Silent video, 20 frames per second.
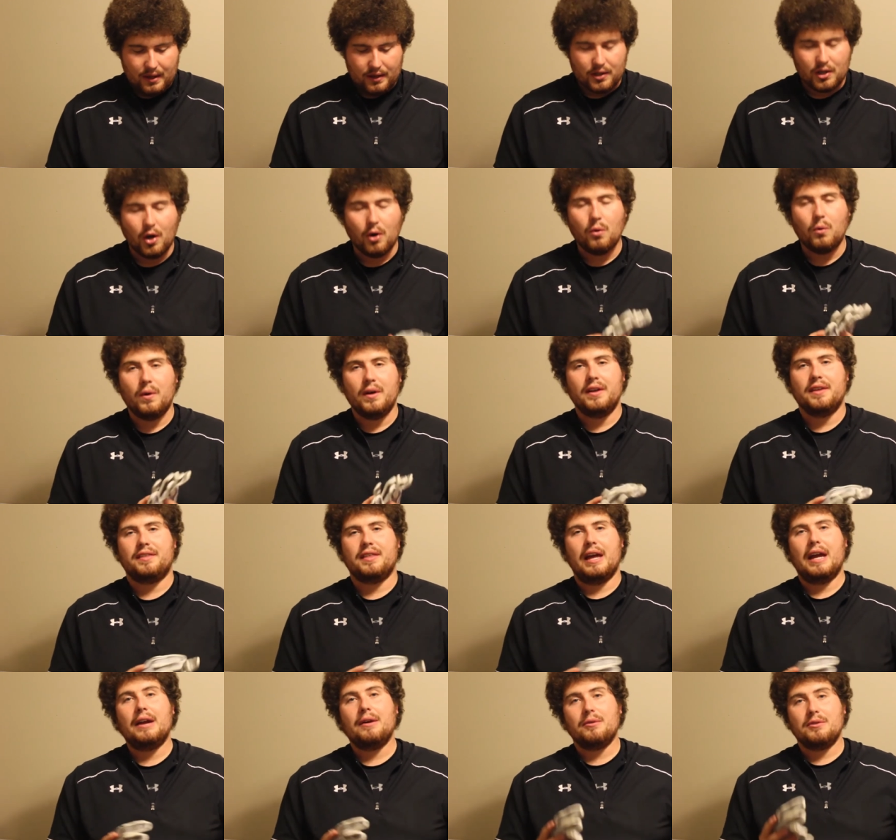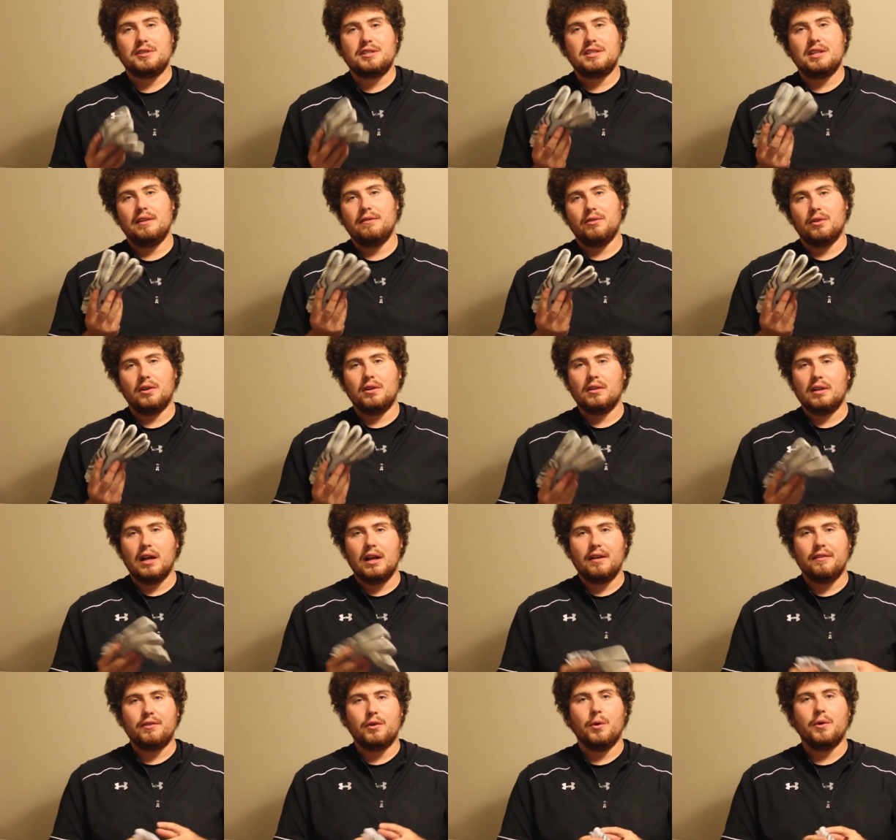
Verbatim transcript: go with a receiver glove.